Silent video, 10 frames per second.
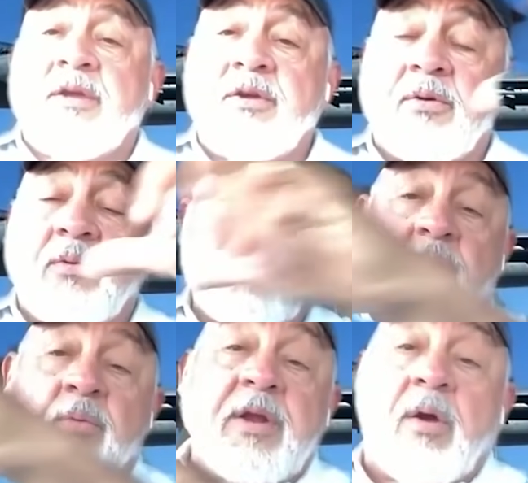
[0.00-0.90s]
Your your
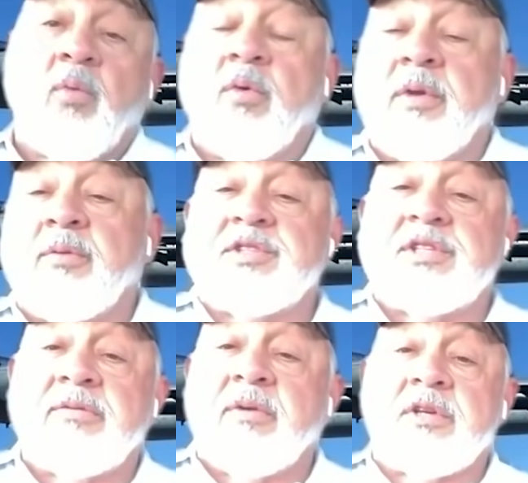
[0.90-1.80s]
radar warning
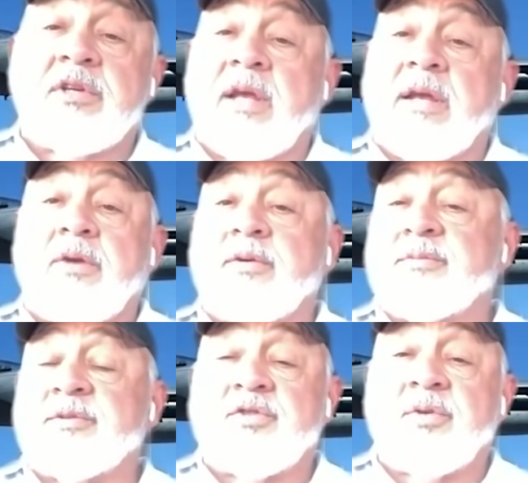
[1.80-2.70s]
receiver looks like a
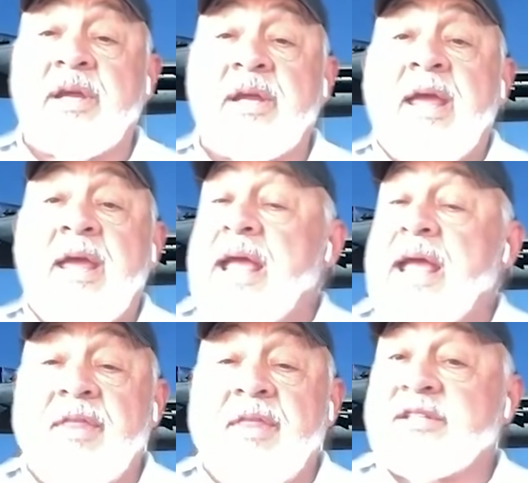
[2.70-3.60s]
Christmas tree,
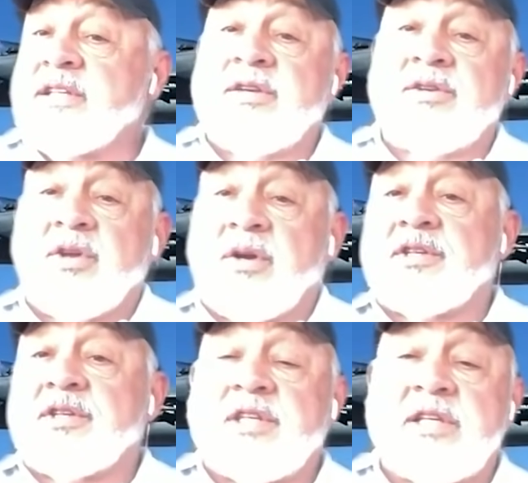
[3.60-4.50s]
and next thing you start
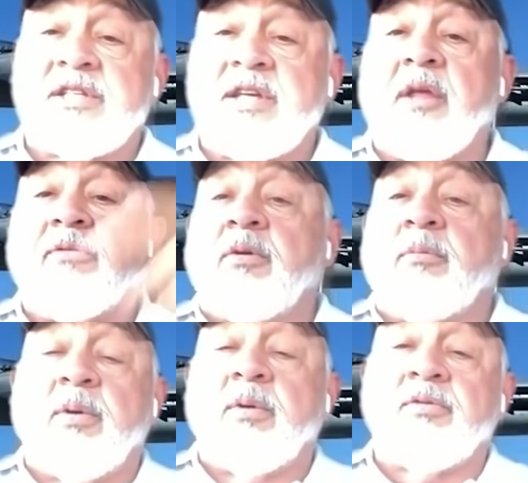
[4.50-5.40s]
to see is telephone
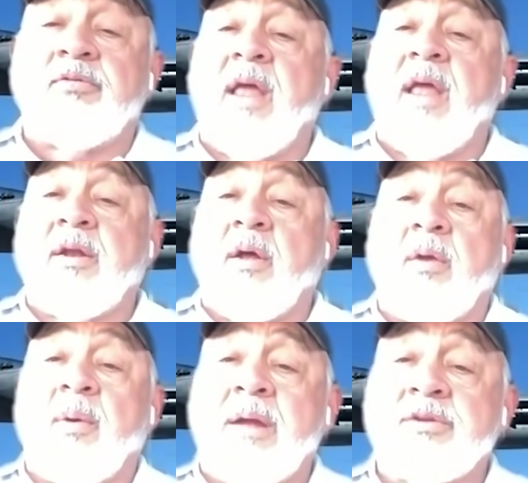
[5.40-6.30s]
poles flying all
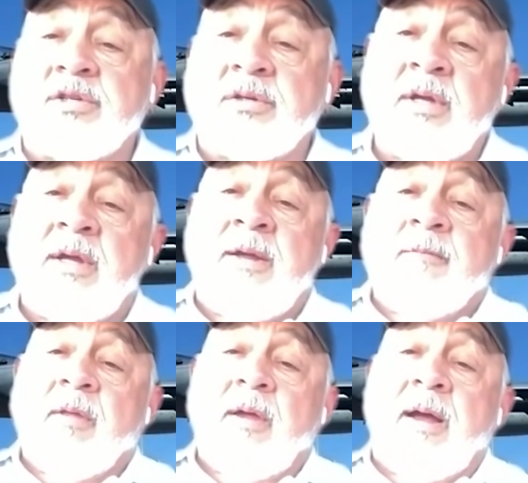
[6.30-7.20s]
around you.
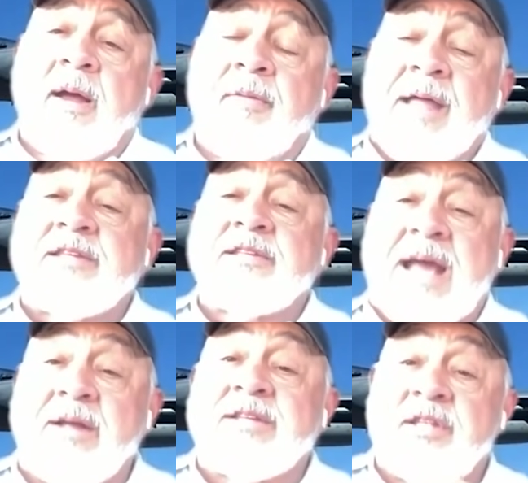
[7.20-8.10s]
Uh, that's
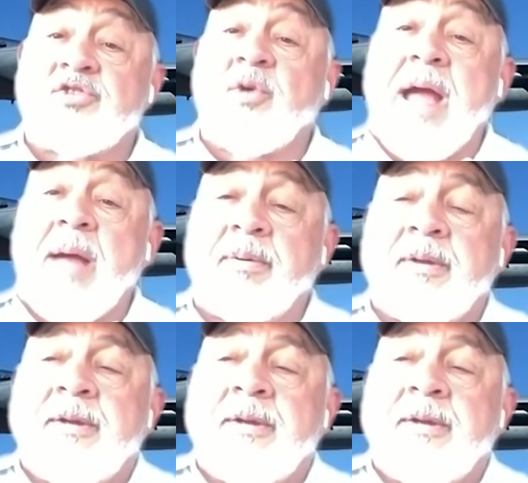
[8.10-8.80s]
that's the trap.